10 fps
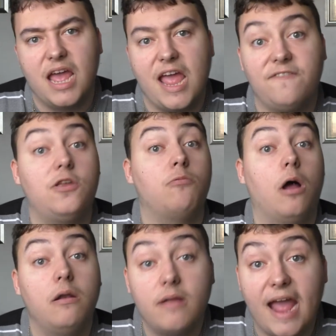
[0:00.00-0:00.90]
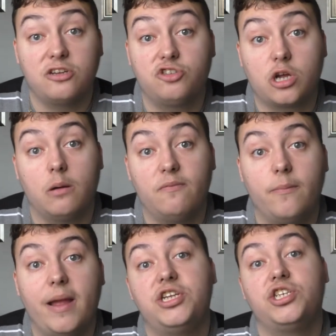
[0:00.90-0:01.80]
If you want extra
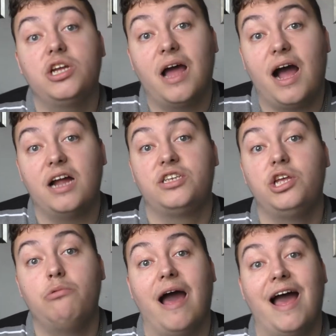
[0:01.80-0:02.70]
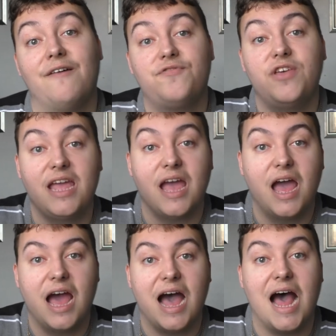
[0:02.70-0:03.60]
confirmation, I do have the
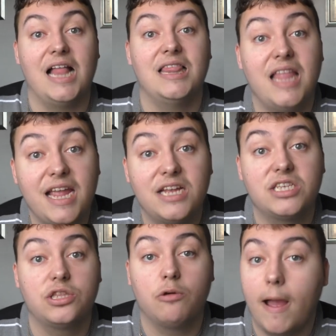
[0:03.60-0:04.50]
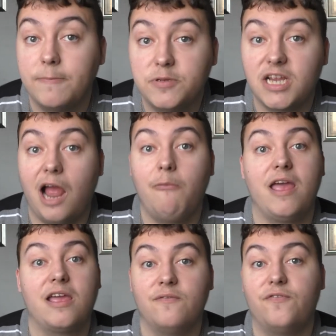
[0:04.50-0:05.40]
uh, link to the website where
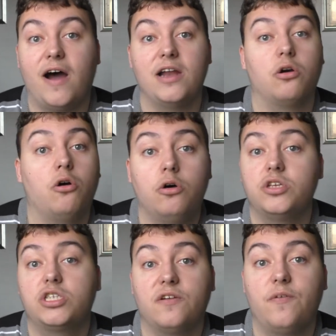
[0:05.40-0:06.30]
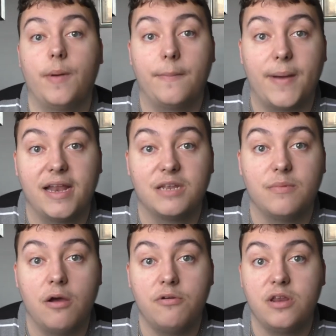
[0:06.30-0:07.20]
you can find all the stuff about
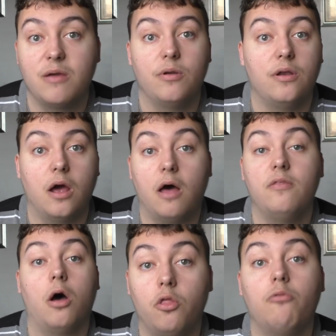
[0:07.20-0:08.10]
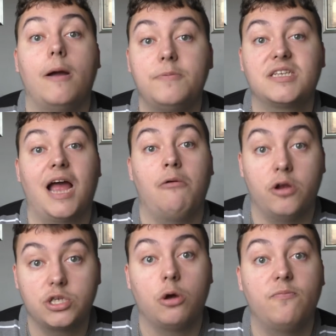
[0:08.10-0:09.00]
Pandemonium and on, the website
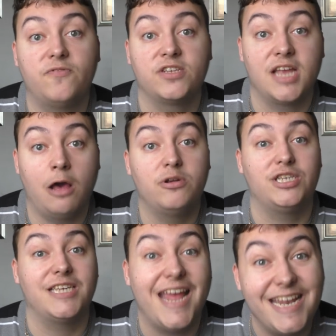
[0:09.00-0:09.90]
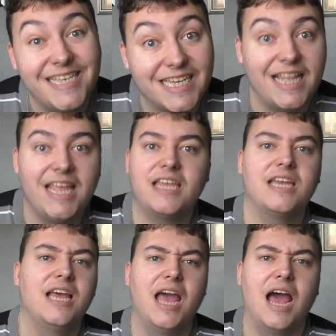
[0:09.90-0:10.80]
where it's up for sale, which is
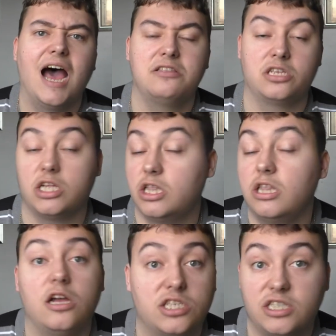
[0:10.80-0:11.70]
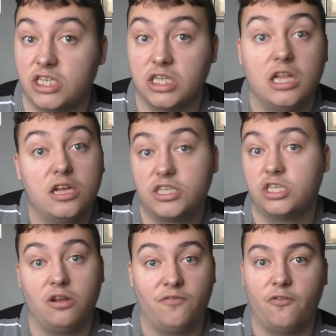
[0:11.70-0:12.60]
Interlink. Uh, there's a lots, there's lots of
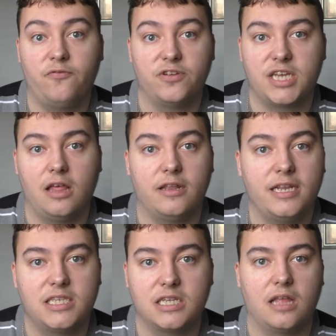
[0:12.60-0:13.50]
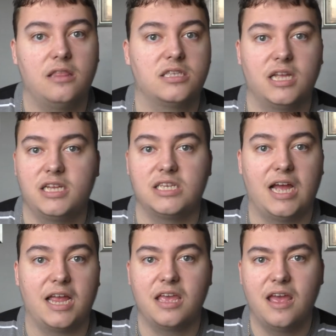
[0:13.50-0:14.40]
stuff up for sale on Interlink. There's things
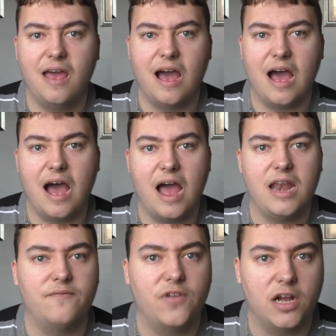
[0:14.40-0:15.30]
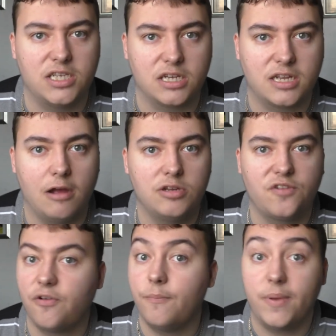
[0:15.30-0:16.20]
like uh, an inverted
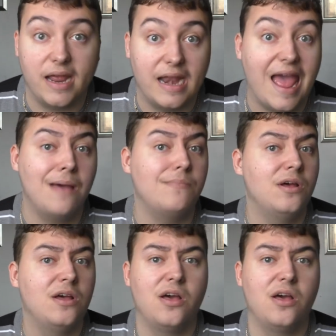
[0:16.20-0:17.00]
coaster from B and M.